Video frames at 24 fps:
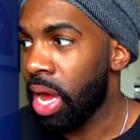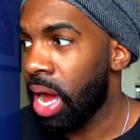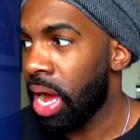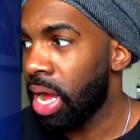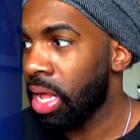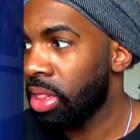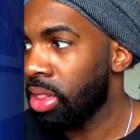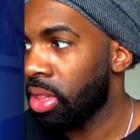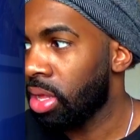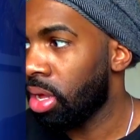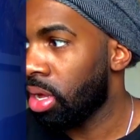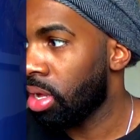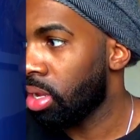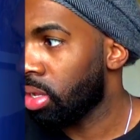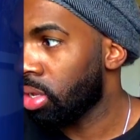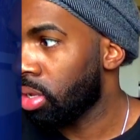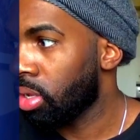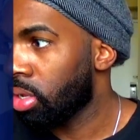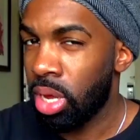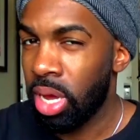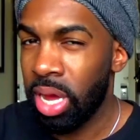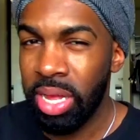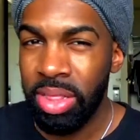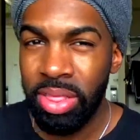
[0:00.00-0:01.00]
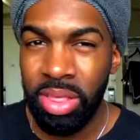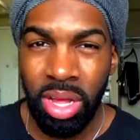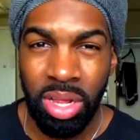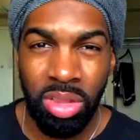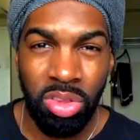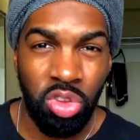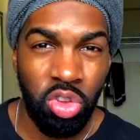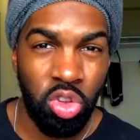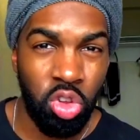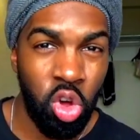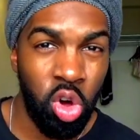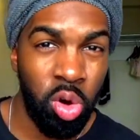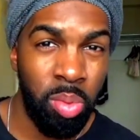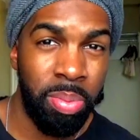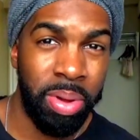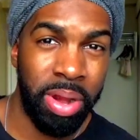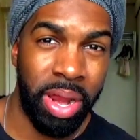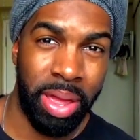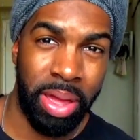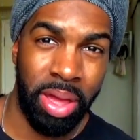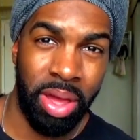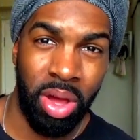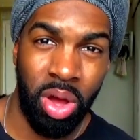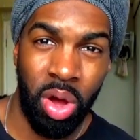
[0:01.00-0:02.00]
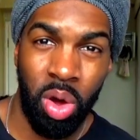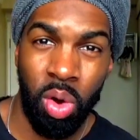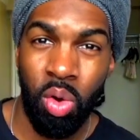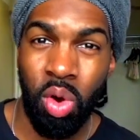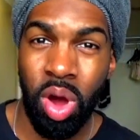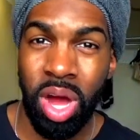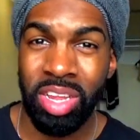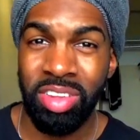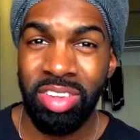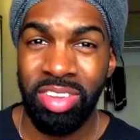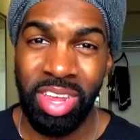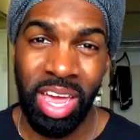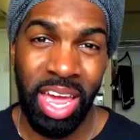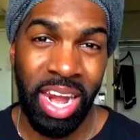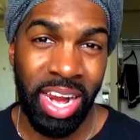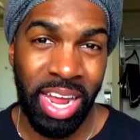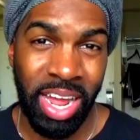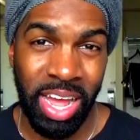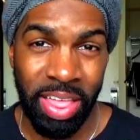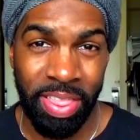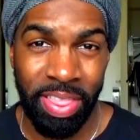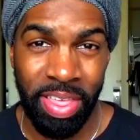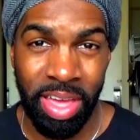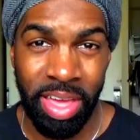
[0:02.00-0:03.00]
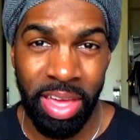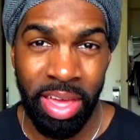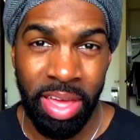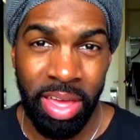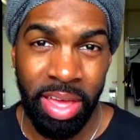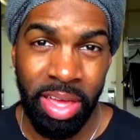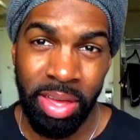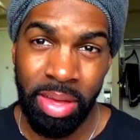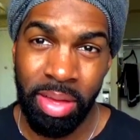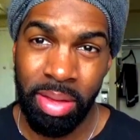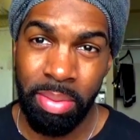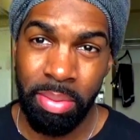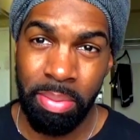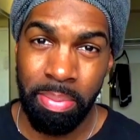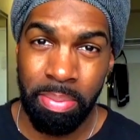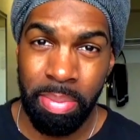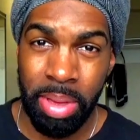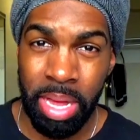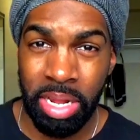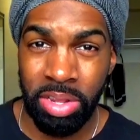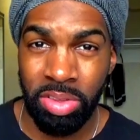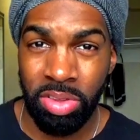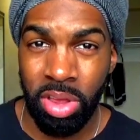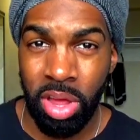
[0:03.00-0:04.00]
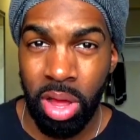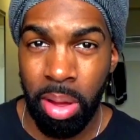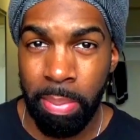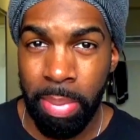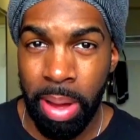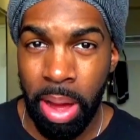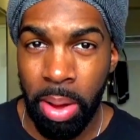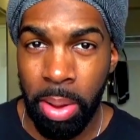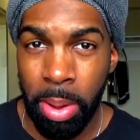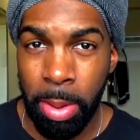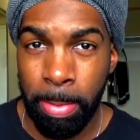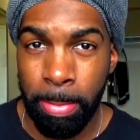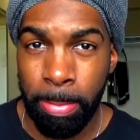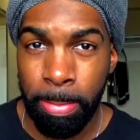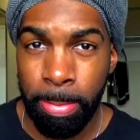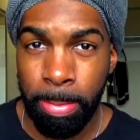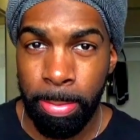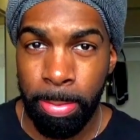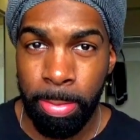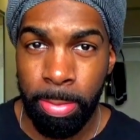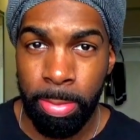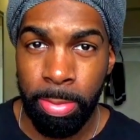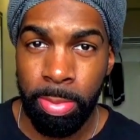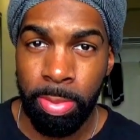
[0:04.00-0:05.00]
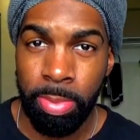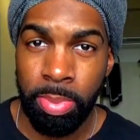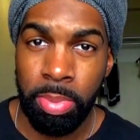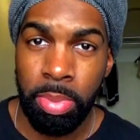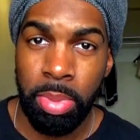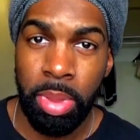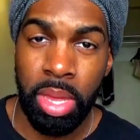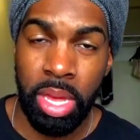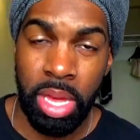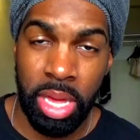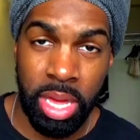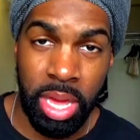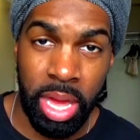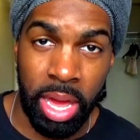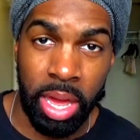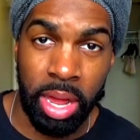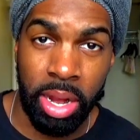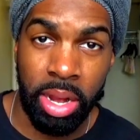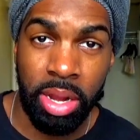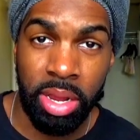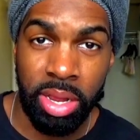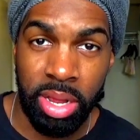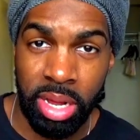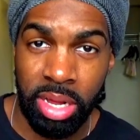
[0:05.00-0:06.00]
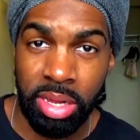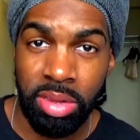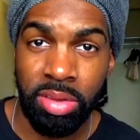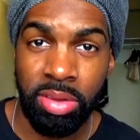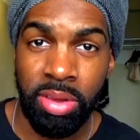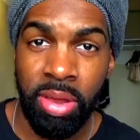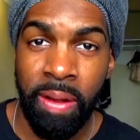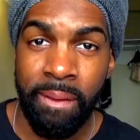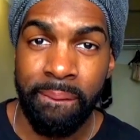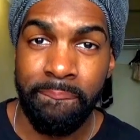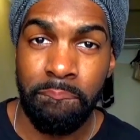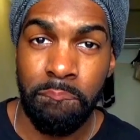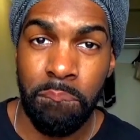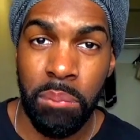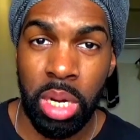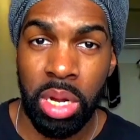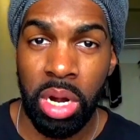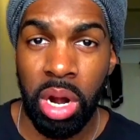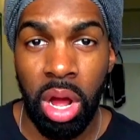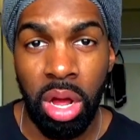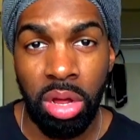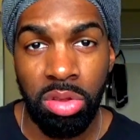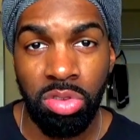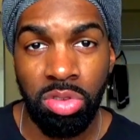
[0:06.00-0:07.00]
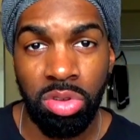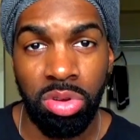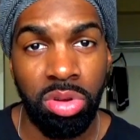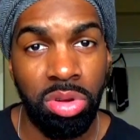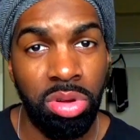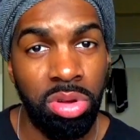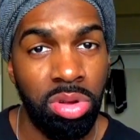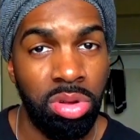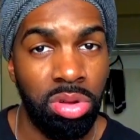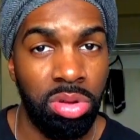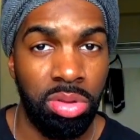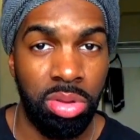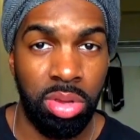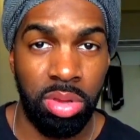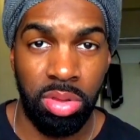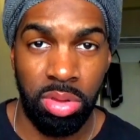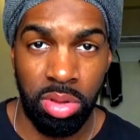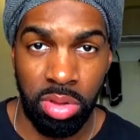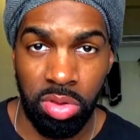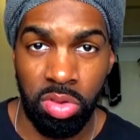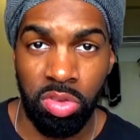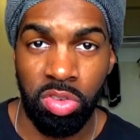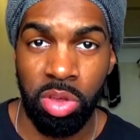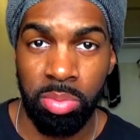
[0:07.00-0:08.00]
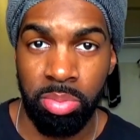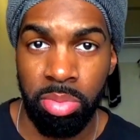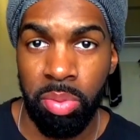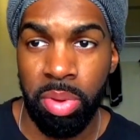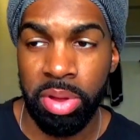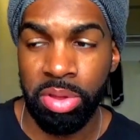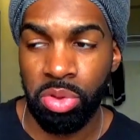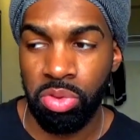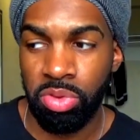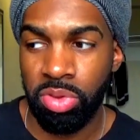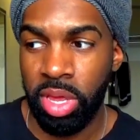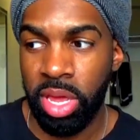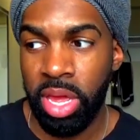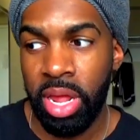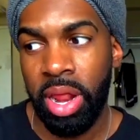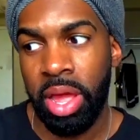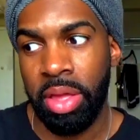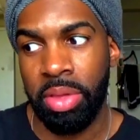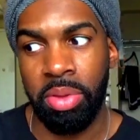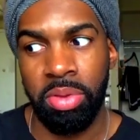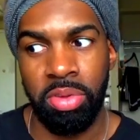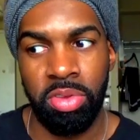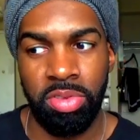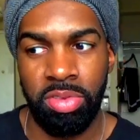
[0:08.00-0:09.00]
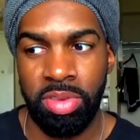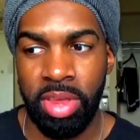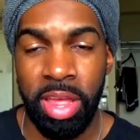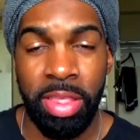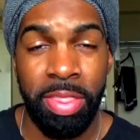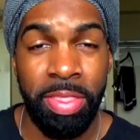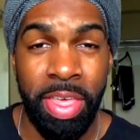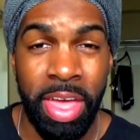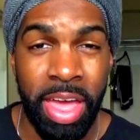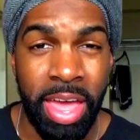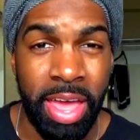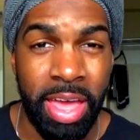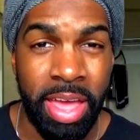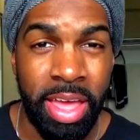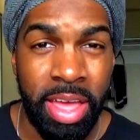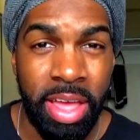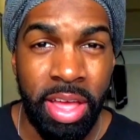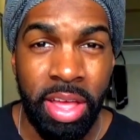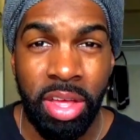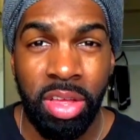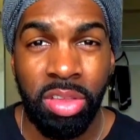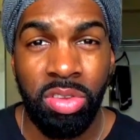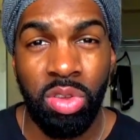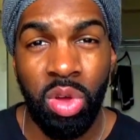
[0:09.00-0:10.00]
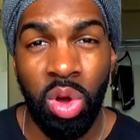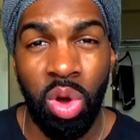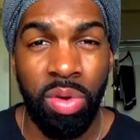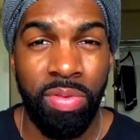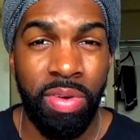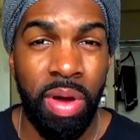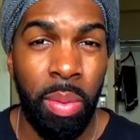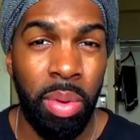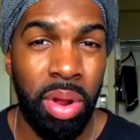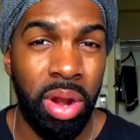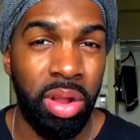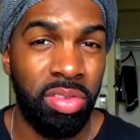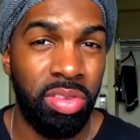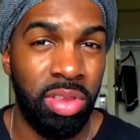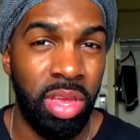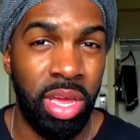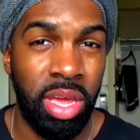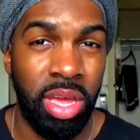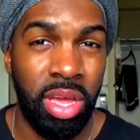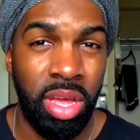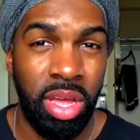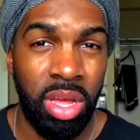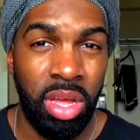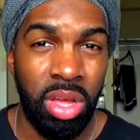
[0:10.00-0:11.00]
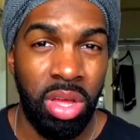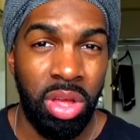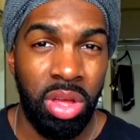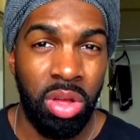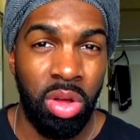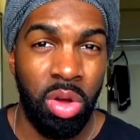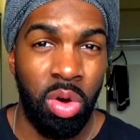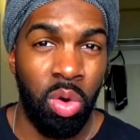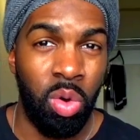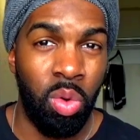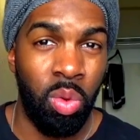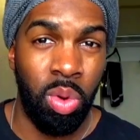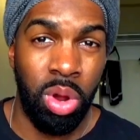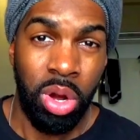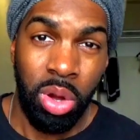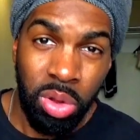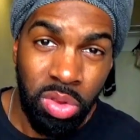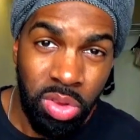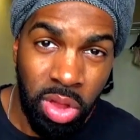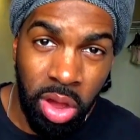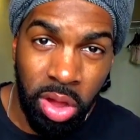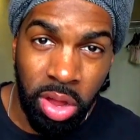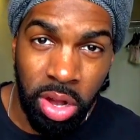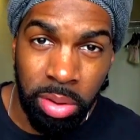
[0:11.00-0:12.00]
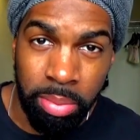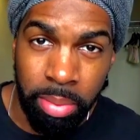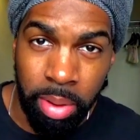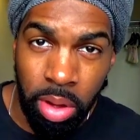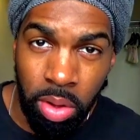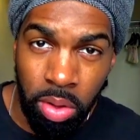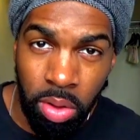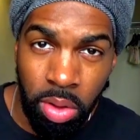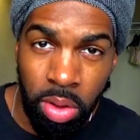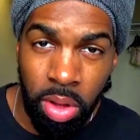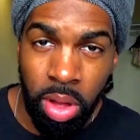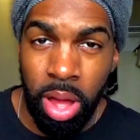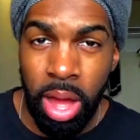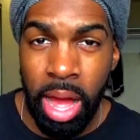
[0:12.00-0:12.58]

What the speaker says: I thought sobre or acerca de meant about. It can, yes, but also there's a simple way to say it, and you just say de. So if I want to say, what are you talking about?